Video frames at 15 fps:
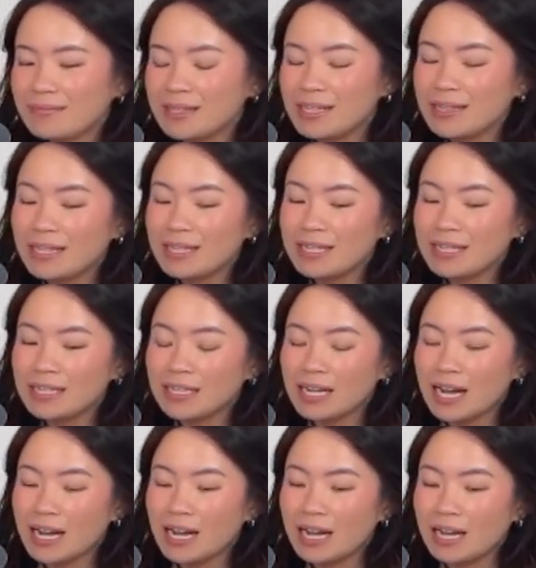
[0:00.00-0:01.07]
And then
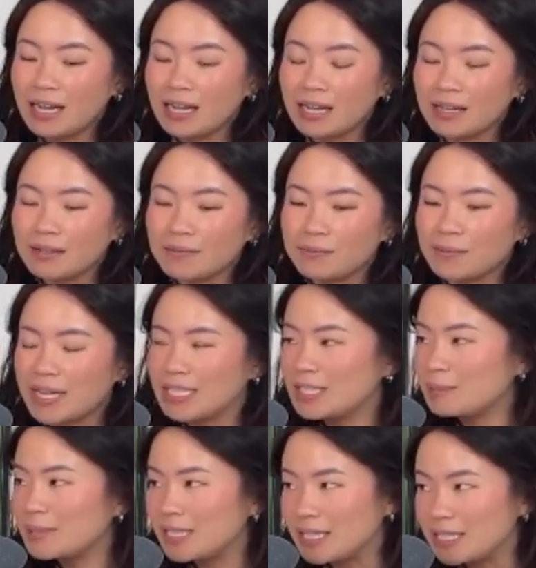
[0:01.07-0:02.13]
I
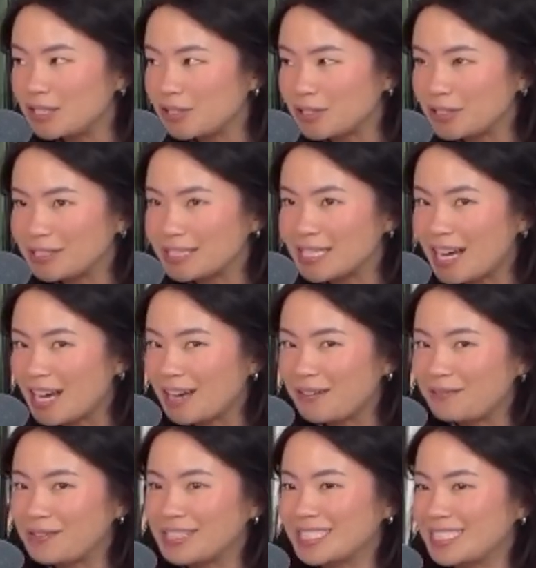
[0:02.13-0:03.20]
randomly interned
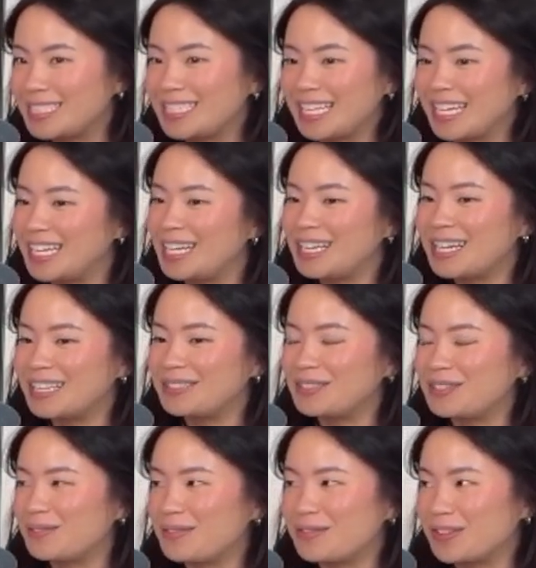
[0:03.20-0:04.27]
at Villa Siena. I don't
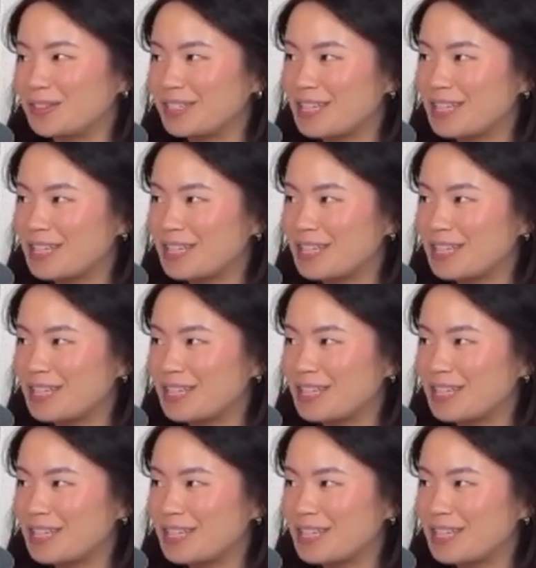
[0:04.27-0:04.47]
know if you've heard